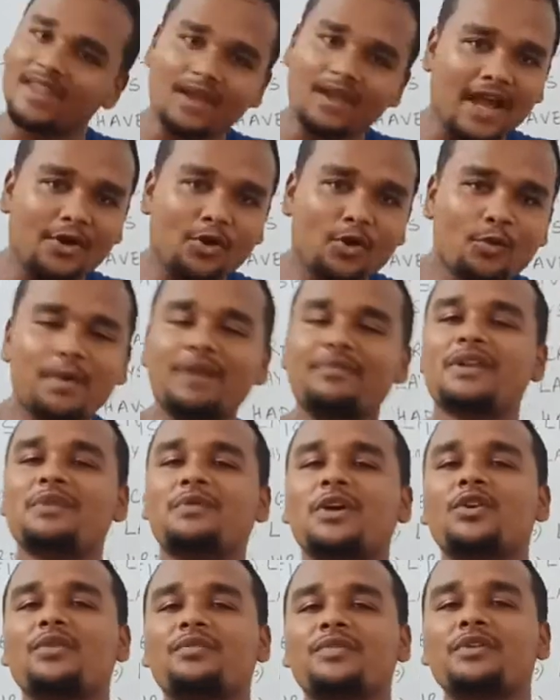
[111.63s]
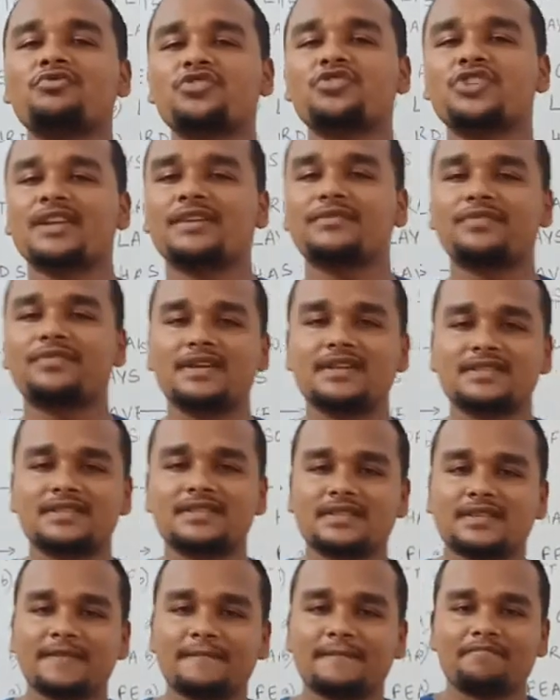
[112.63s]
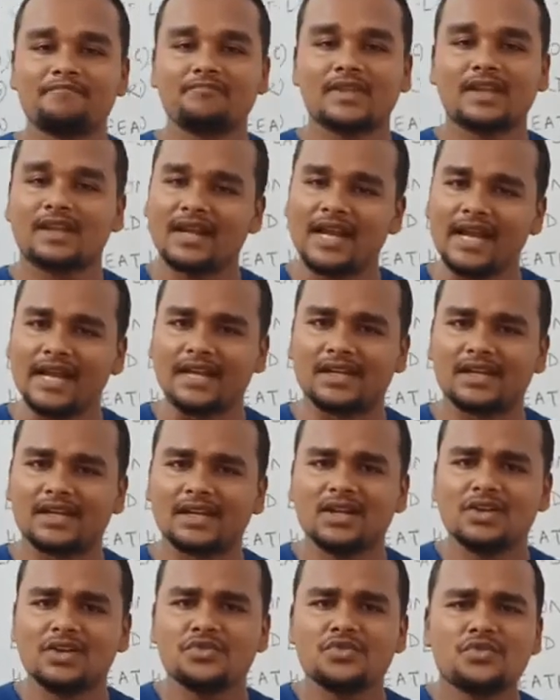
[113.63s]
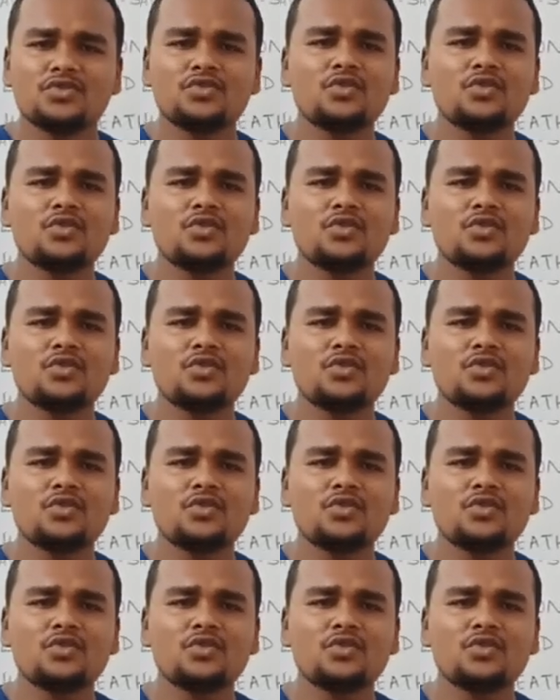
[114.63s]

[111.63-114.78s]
I hope every one of you seen a fish. Right?